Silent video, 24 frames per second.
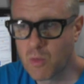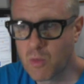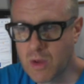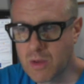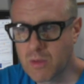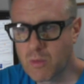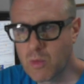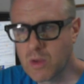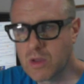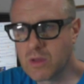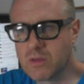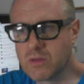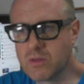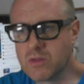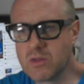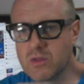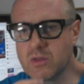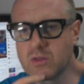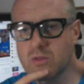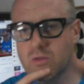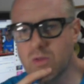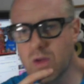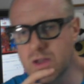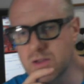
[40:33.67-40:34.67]
When
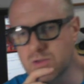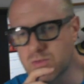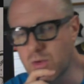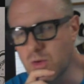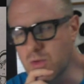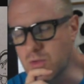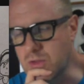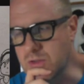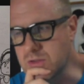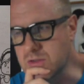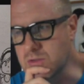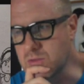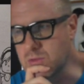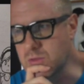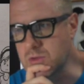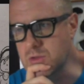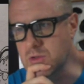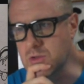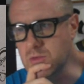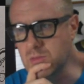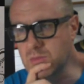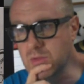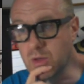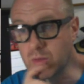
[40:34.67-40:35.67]
Grace wrote this
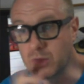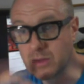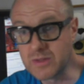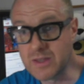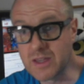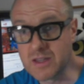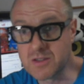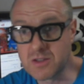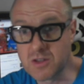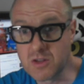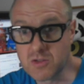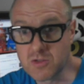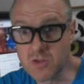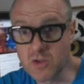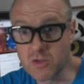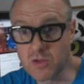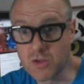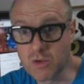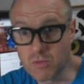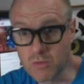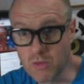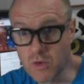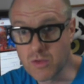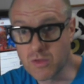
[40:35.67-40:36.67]
original blog, when Texan in
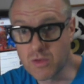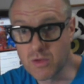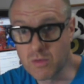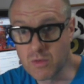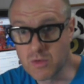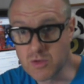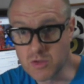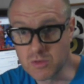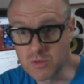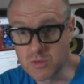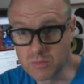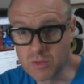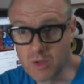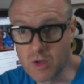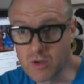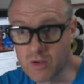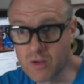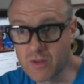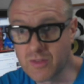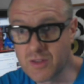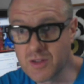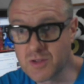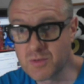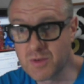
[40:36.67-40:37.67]
Tokyo wrote the original blog
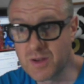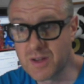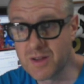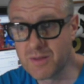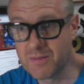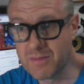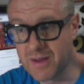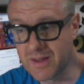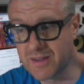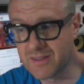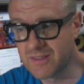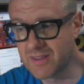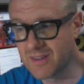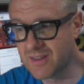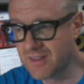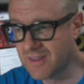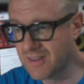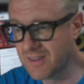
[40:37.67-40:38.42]
on this one about